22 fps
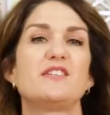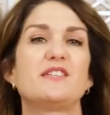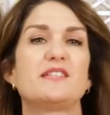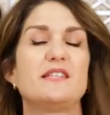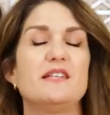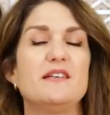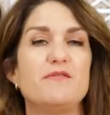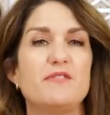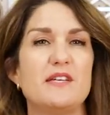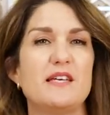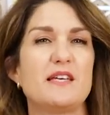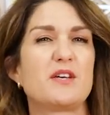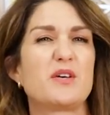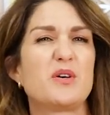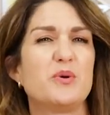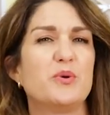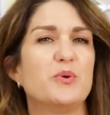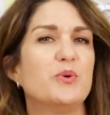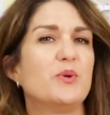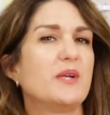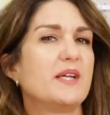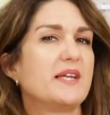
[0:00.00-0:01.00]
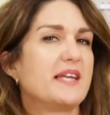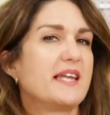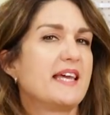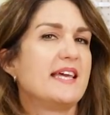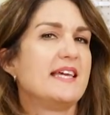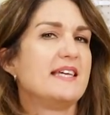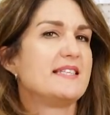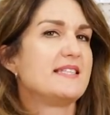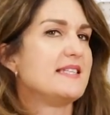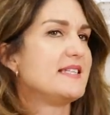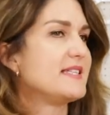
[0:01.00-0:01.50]
just lovely and cool and
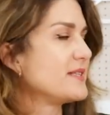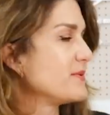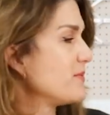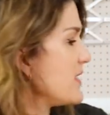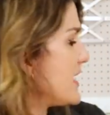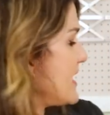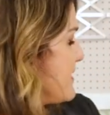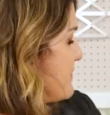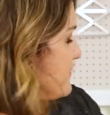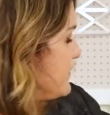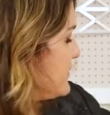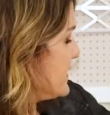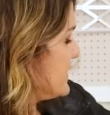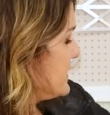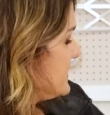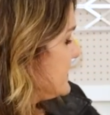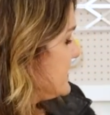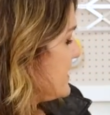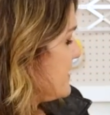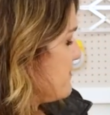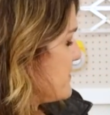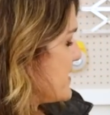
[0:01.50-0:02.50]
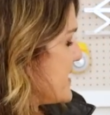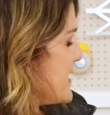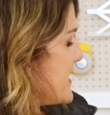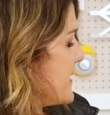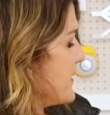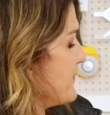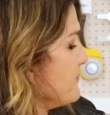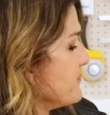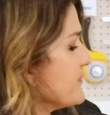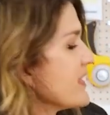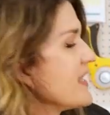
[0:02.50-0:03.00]
easy to wear for the summer.